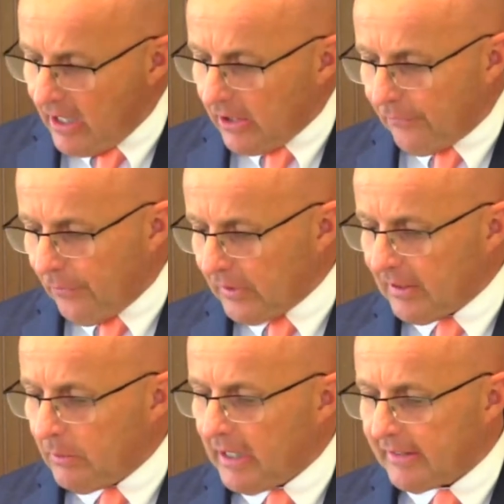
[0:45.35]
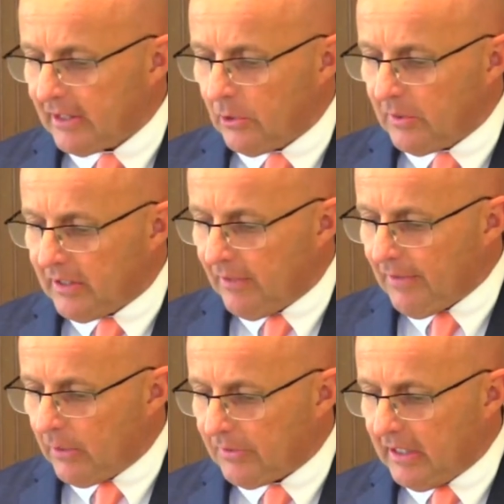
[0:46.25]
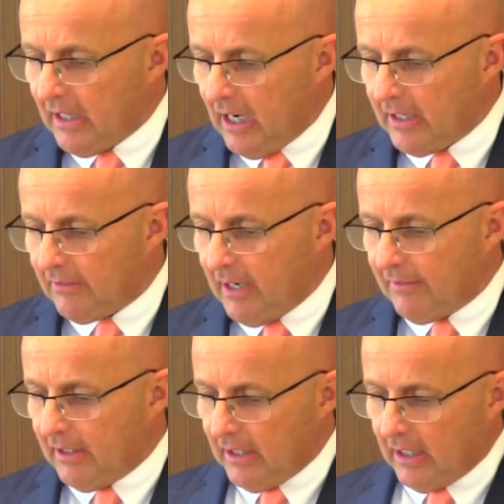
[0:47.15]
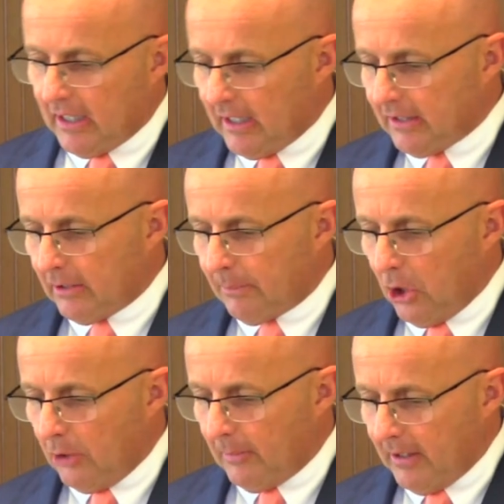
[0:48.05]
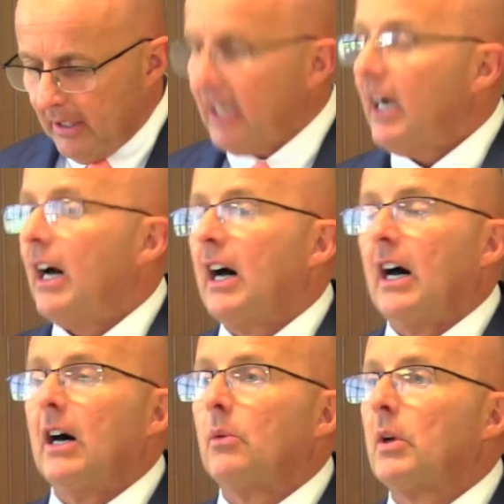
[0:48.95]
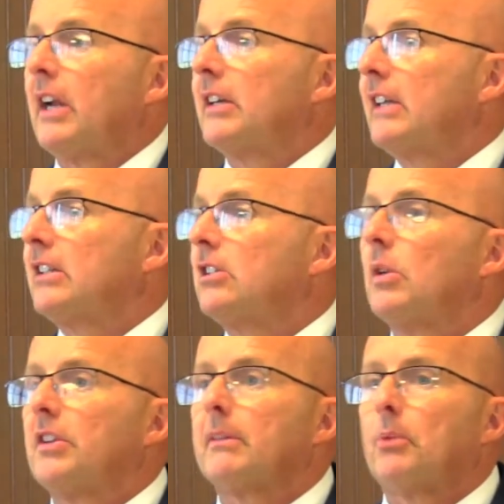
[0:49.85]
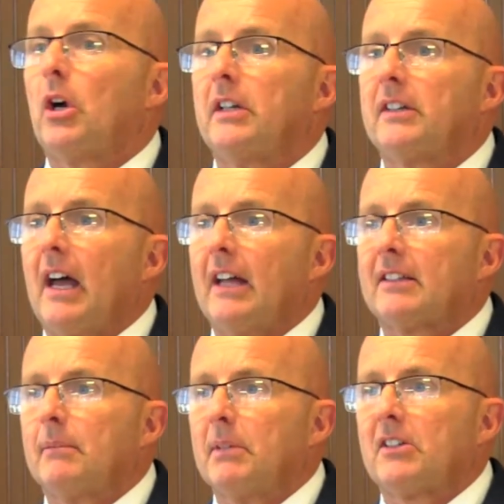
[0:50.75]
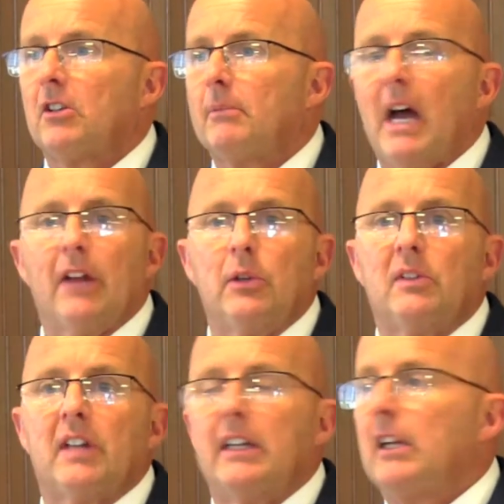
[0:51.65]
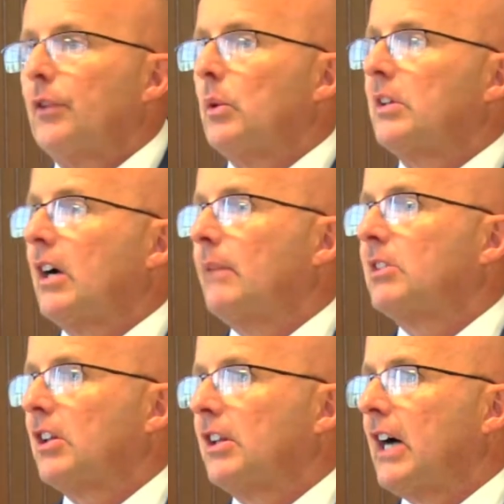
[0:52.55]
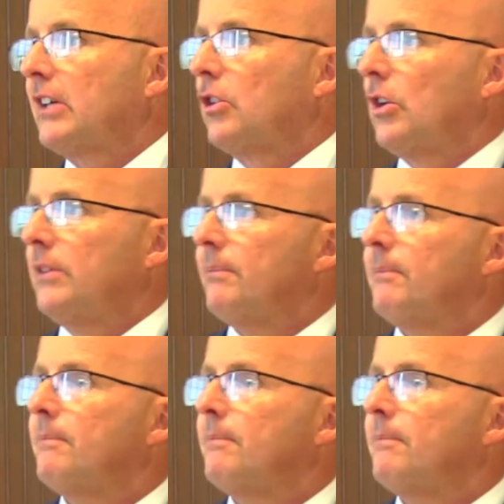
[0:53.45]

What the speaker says: The first thing we'd like to do is give out the Honorary Diploma. What I'd like to do at this point is ask Mr. Matthew Zenni if he would come to the lectern.